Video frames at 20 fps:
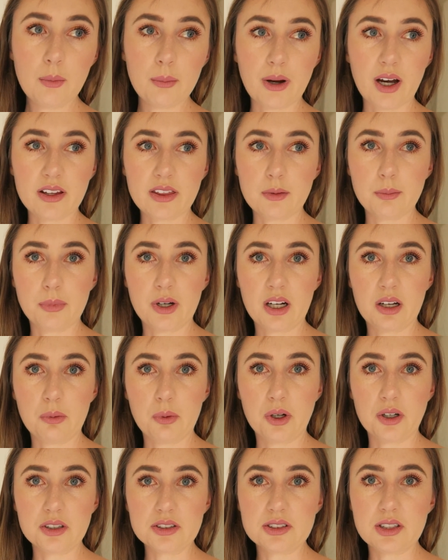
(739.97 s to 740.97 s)
Bath & Body
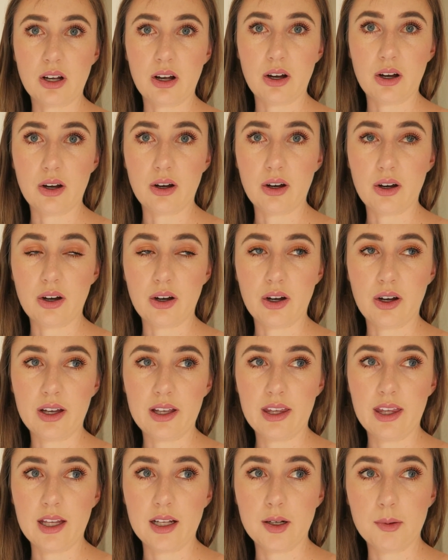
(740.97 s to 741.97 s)
Works
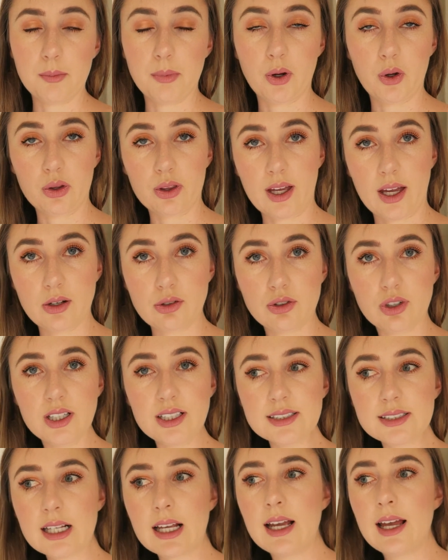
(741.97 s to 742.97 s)
are in both
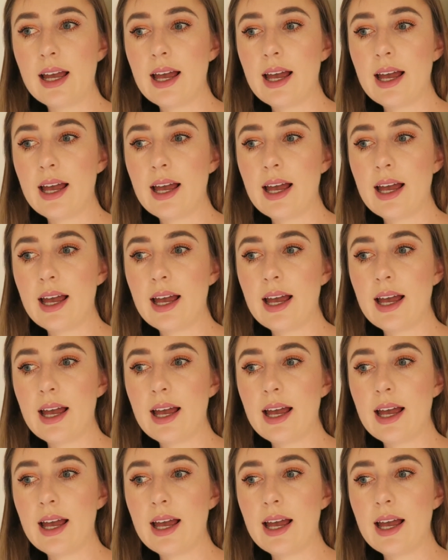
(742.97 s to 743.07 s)
countries,